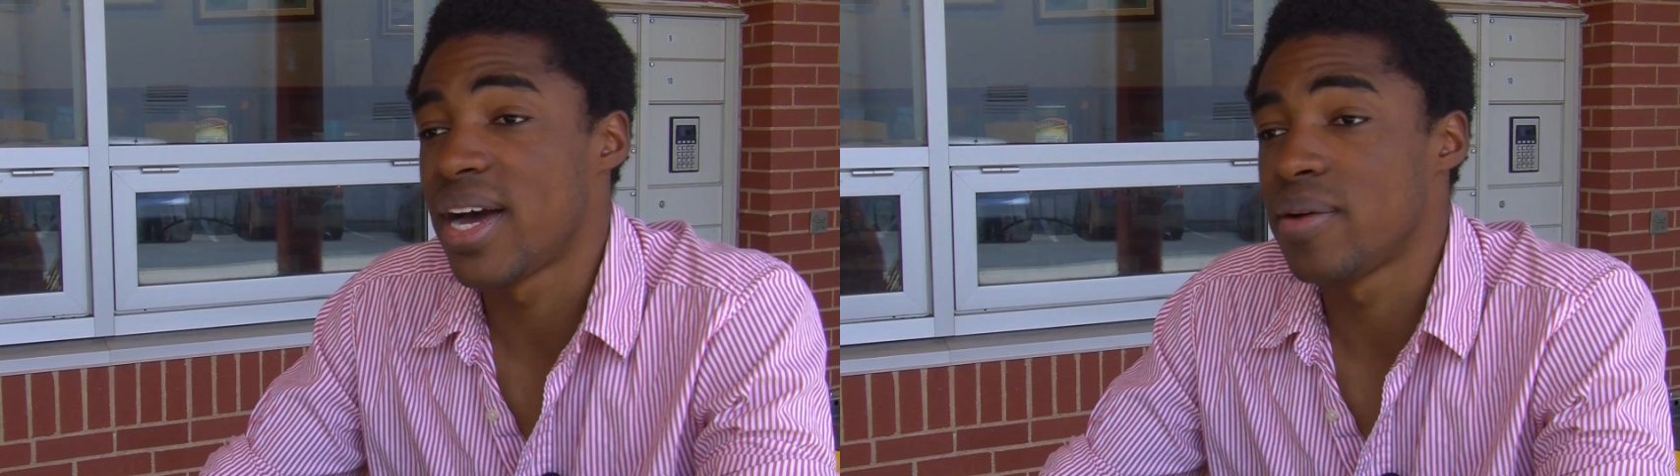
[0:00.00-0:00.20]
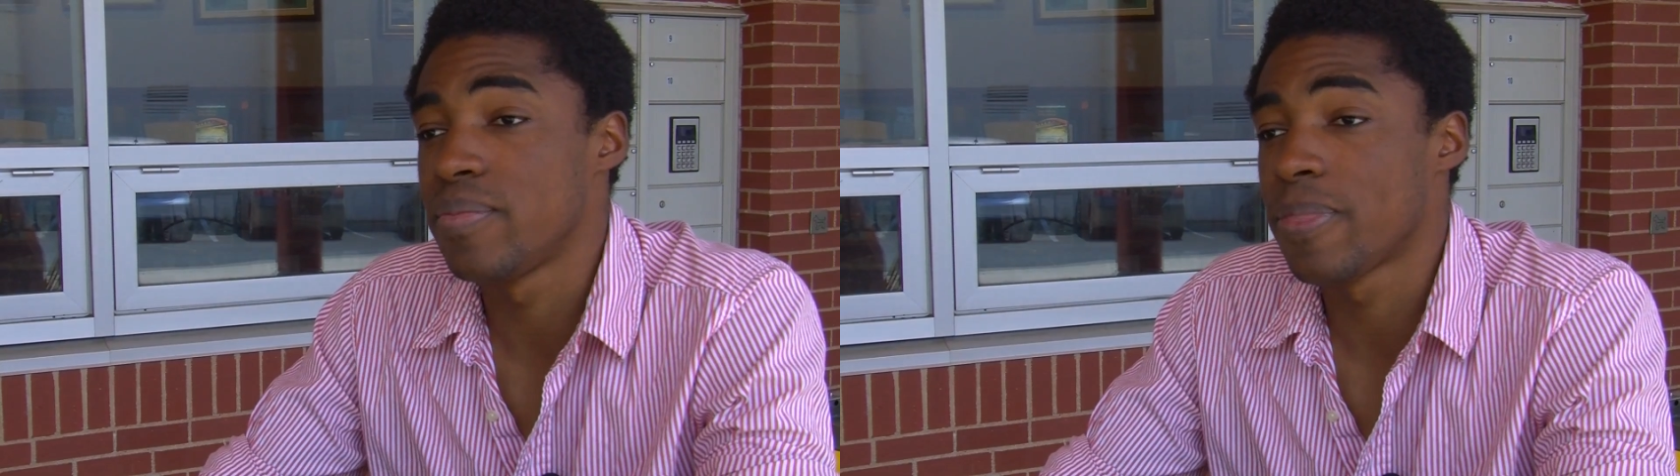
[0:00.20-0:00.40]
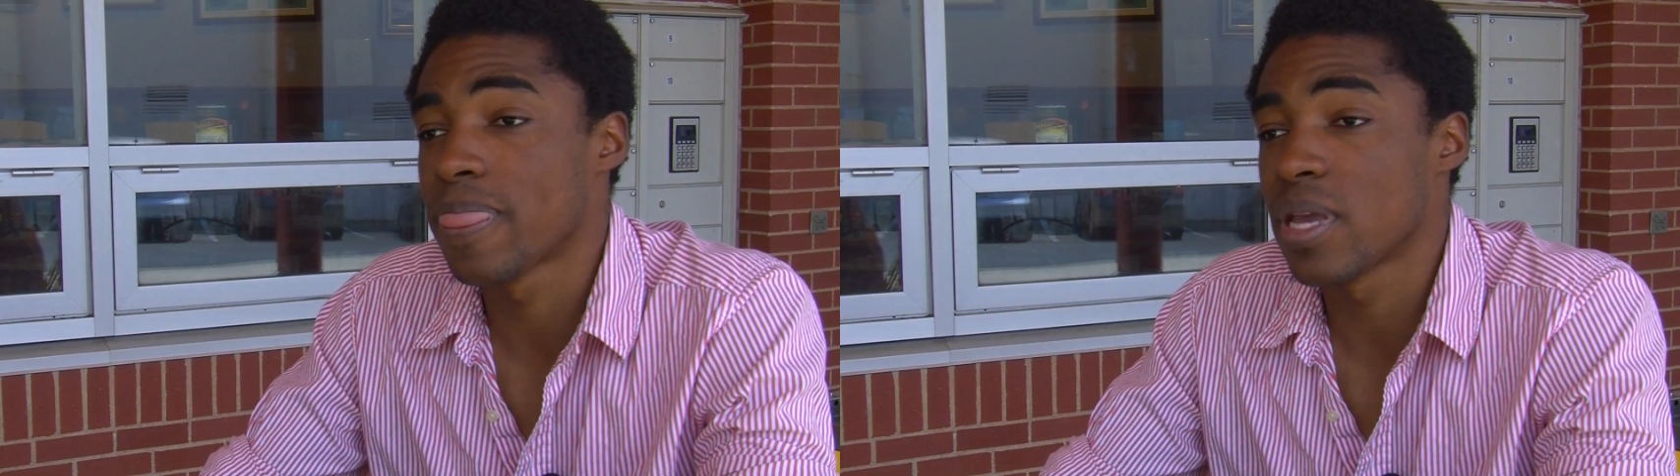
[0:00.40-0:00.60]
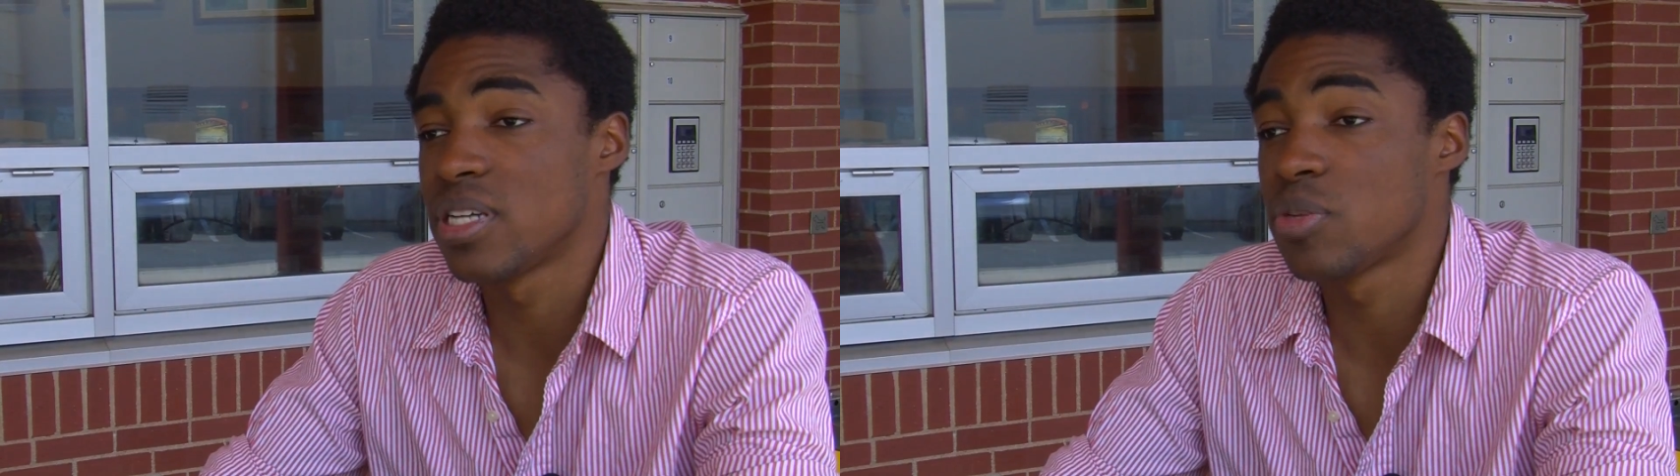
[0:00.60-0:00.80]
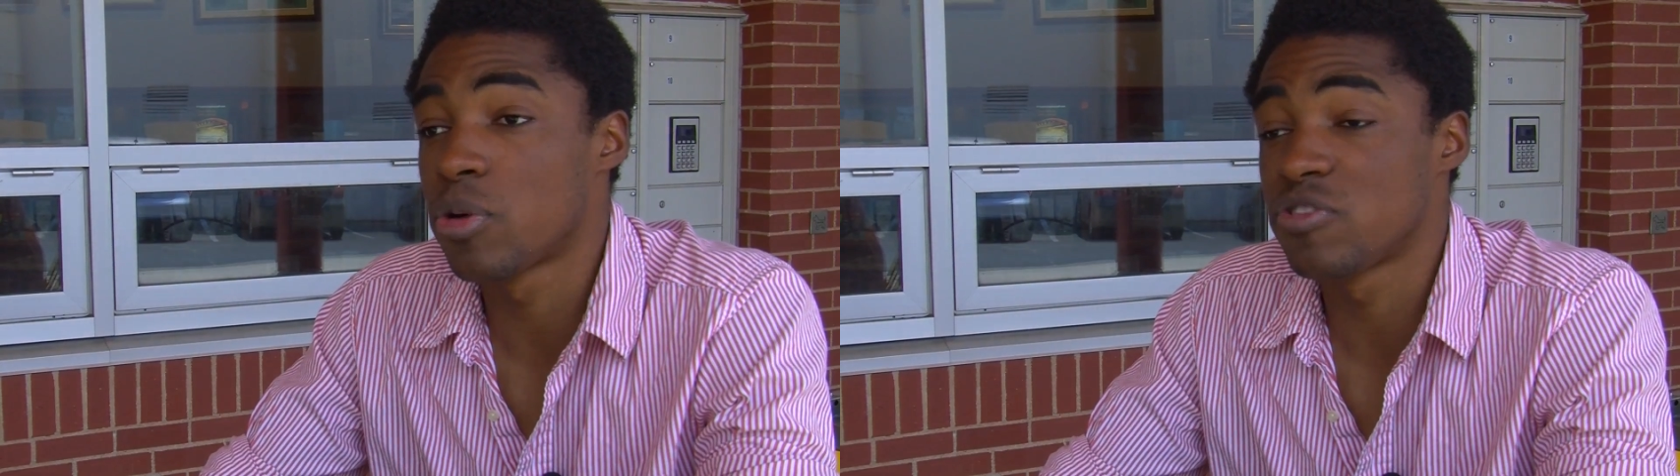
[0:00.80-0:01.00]
a
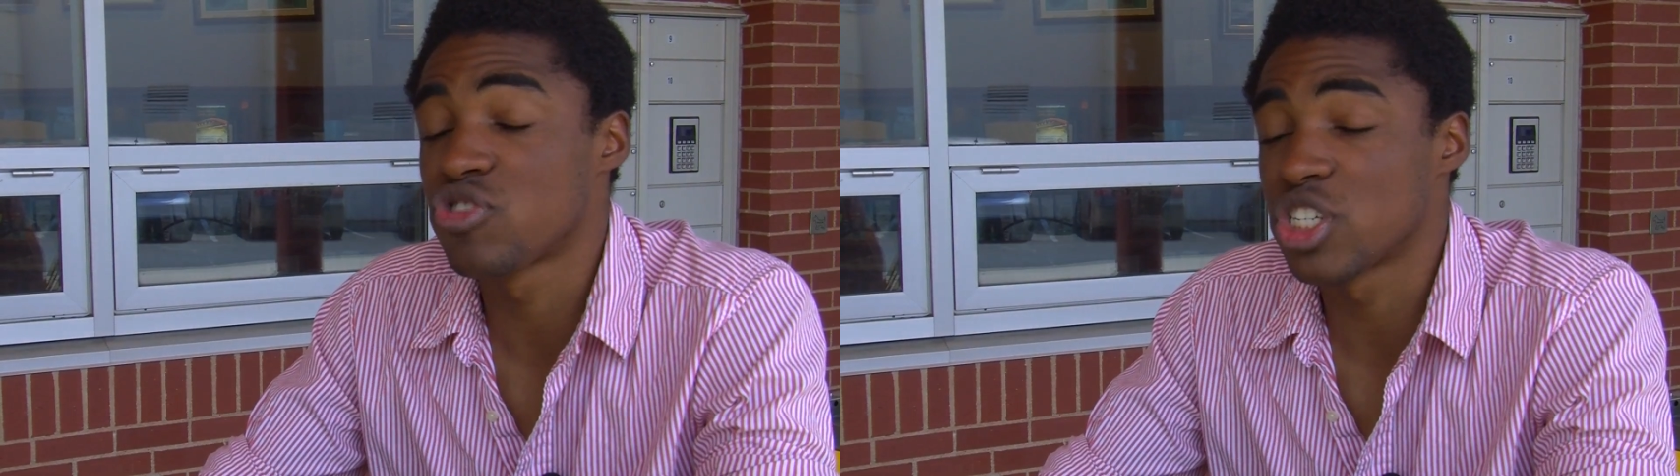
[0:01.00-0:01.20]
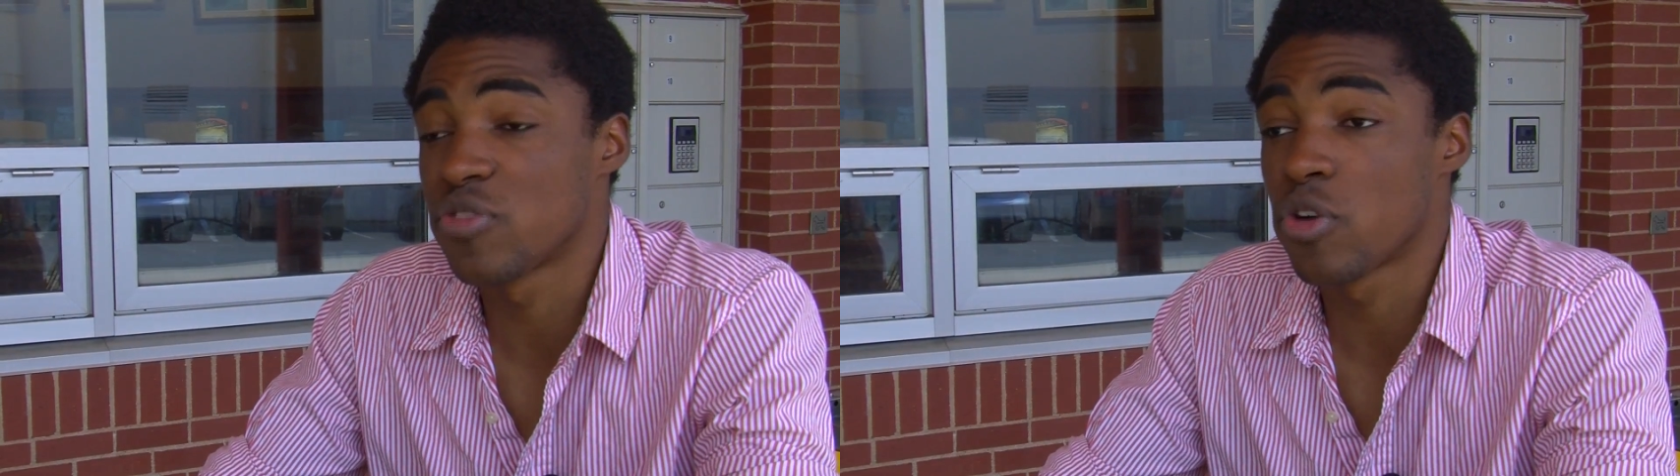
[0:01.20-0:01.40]
supportive structure